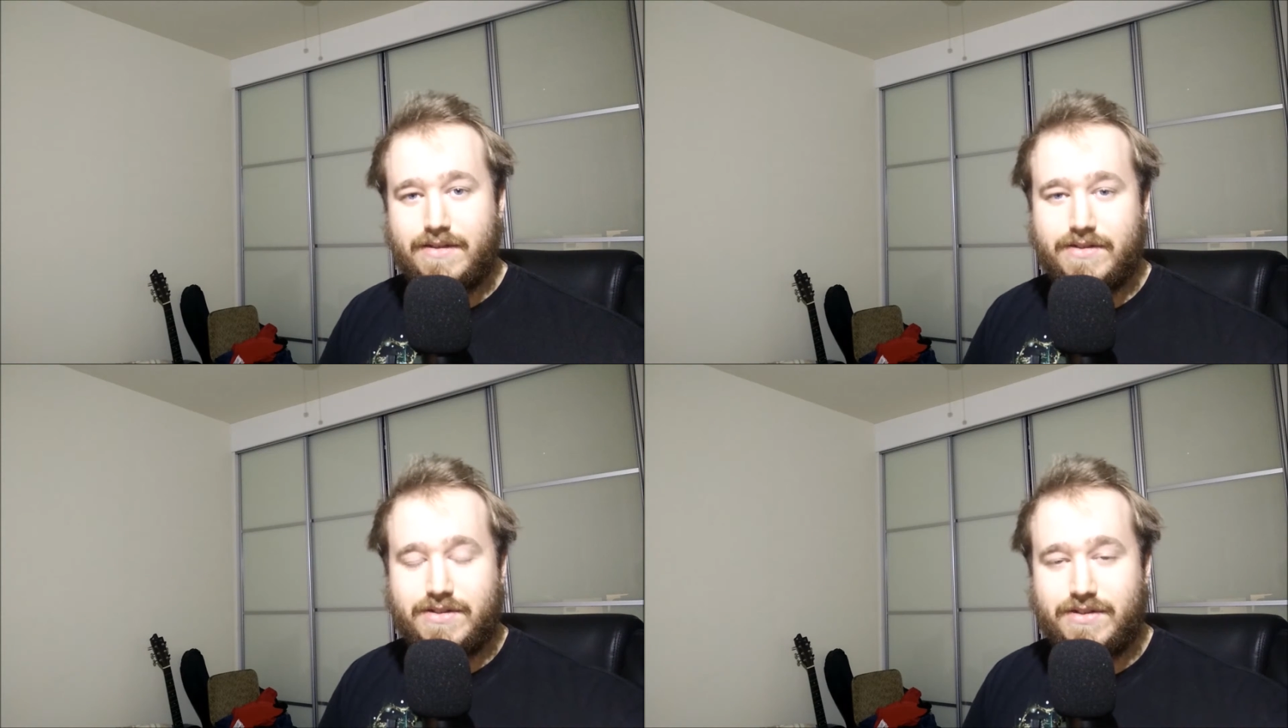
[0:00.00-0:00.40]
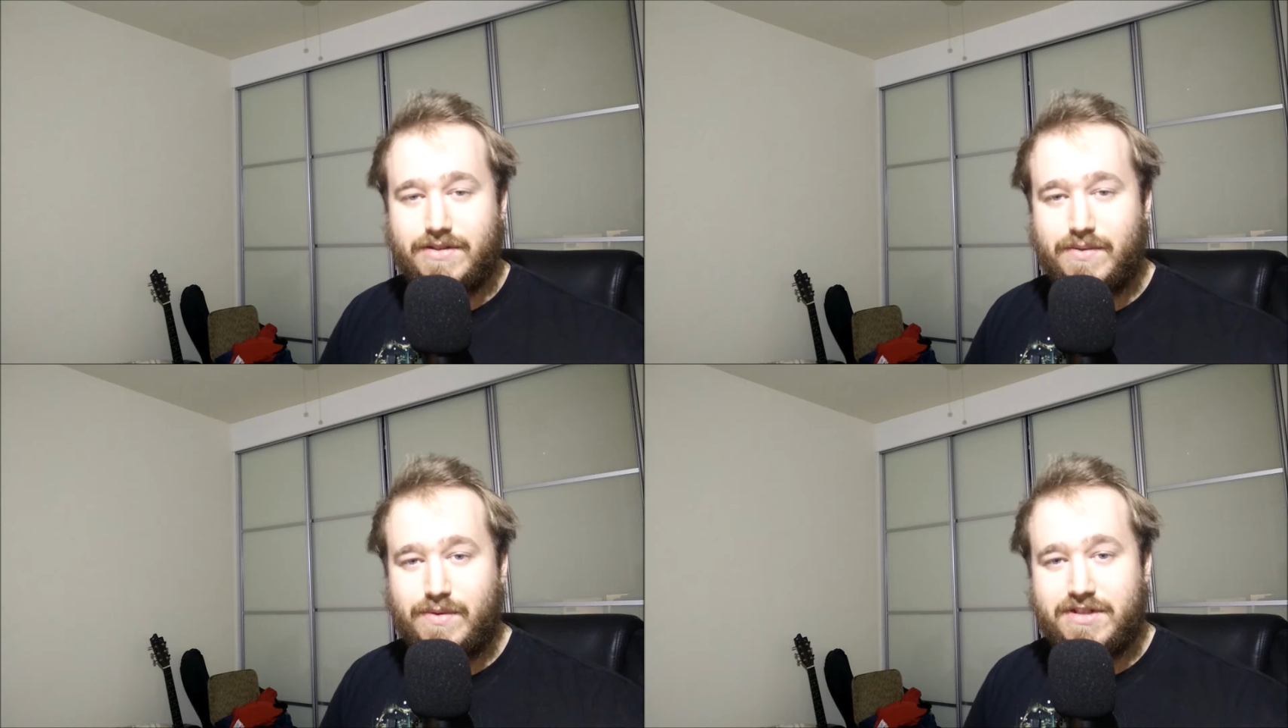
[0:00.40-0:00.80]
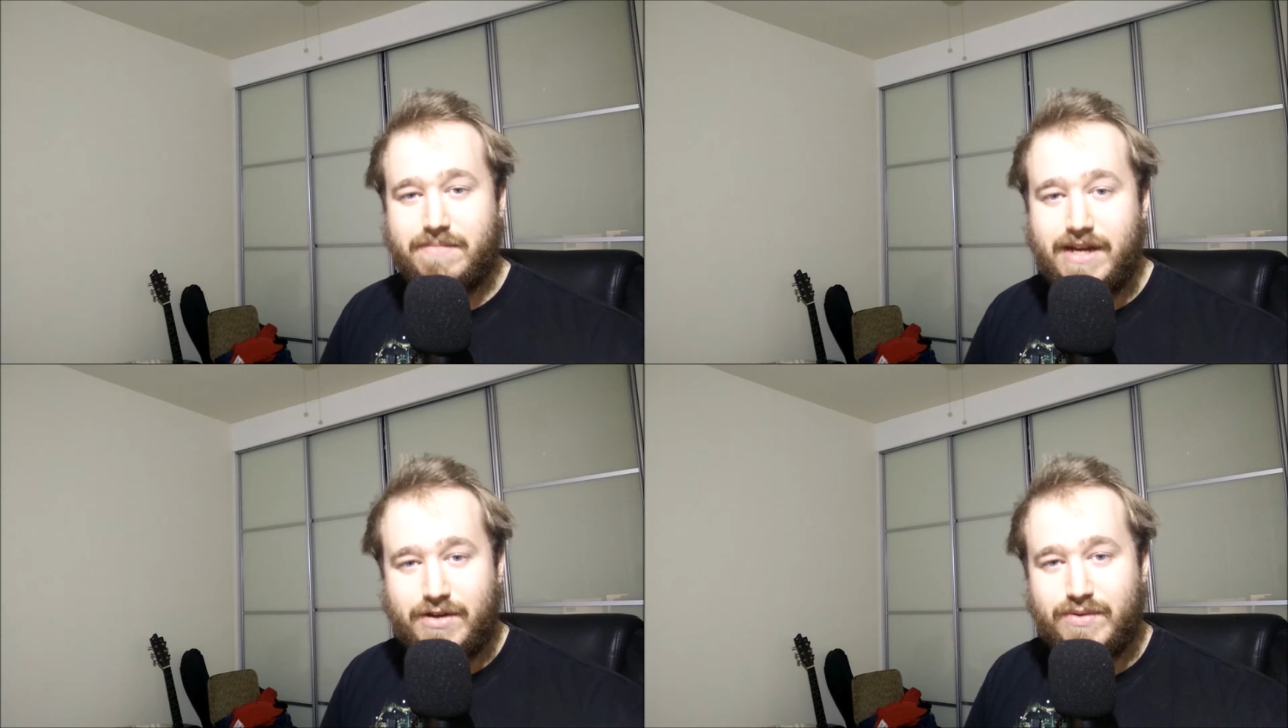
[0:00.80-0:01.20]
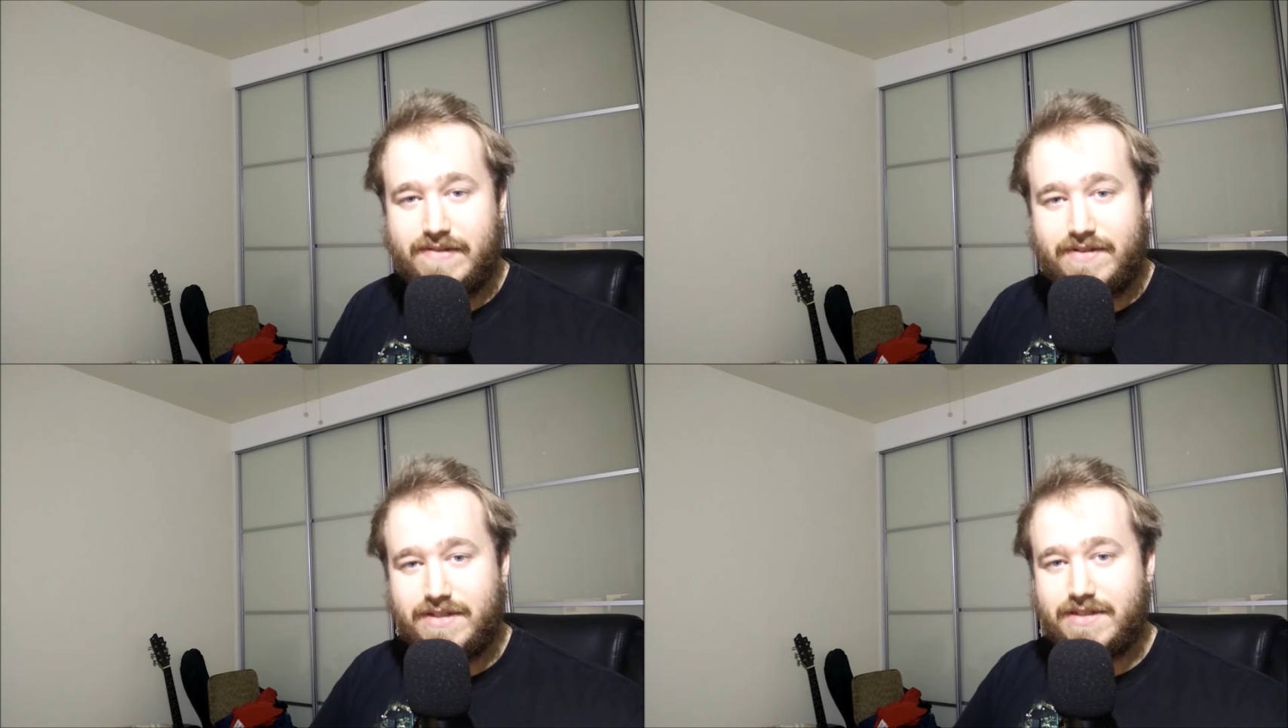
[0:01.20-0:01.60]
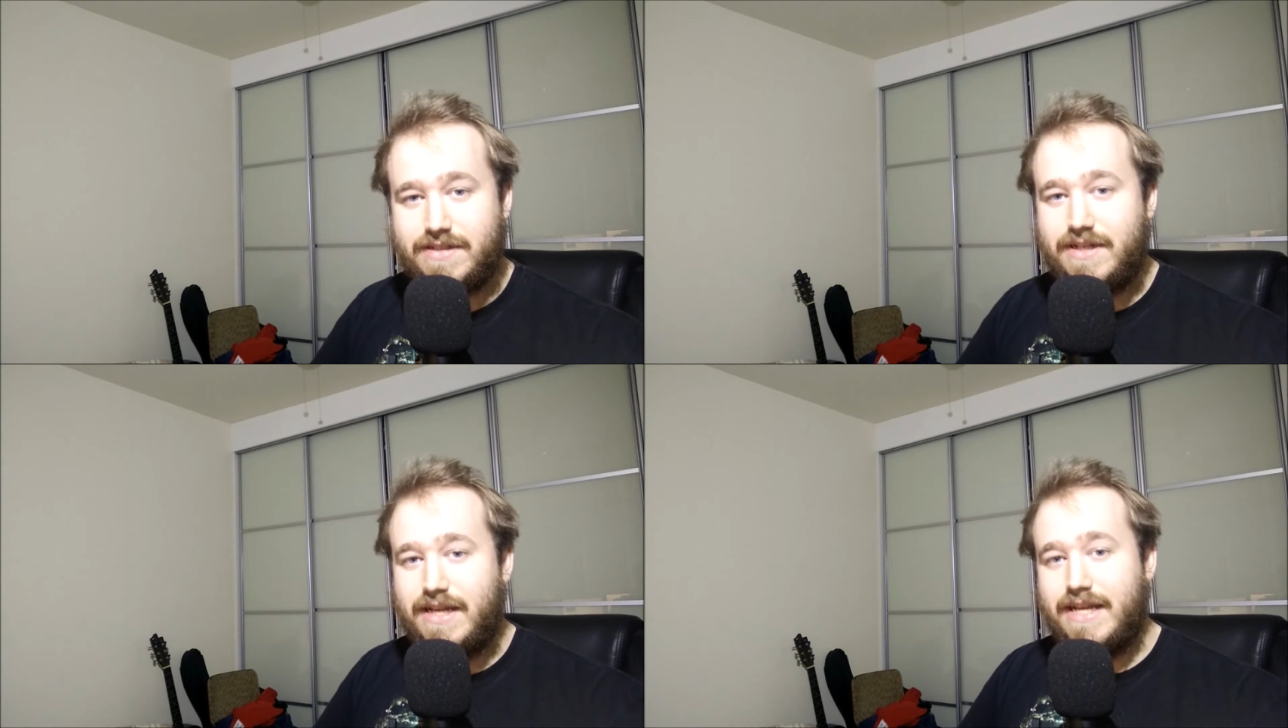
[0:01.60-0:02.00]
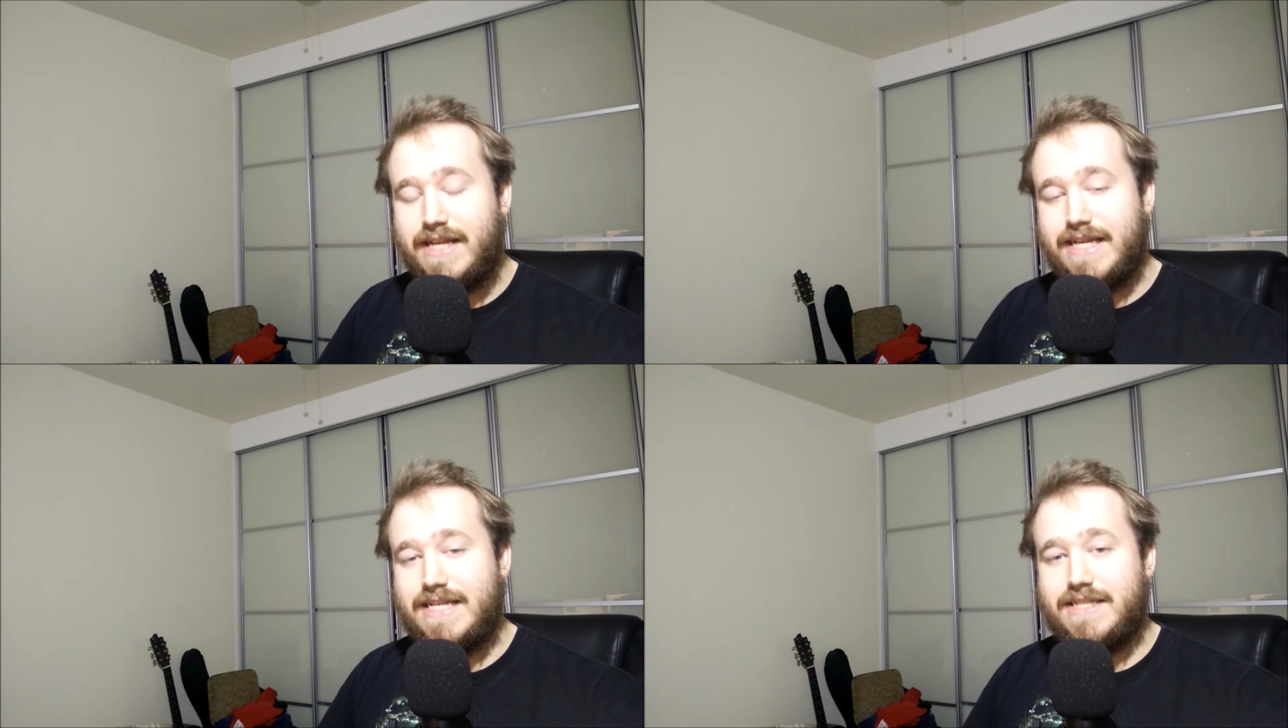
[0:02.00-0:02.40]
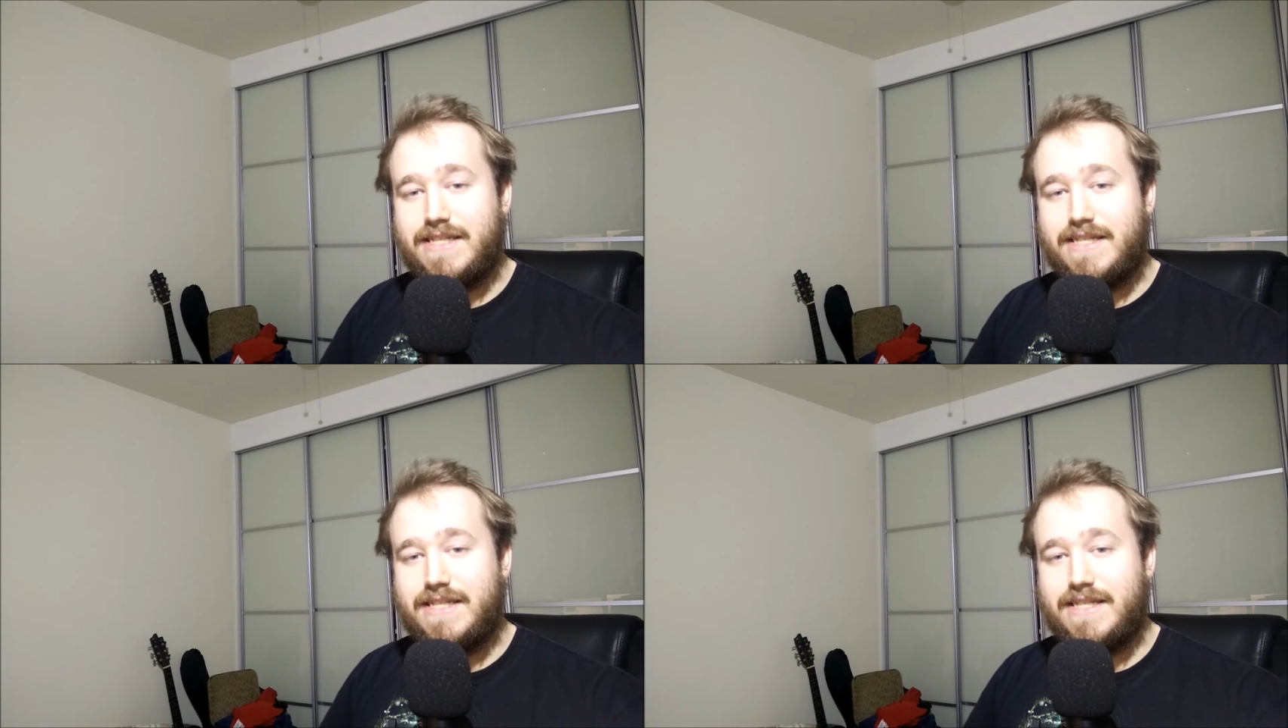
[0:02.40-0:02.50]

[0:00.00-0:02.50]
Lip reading: So what a microwave does is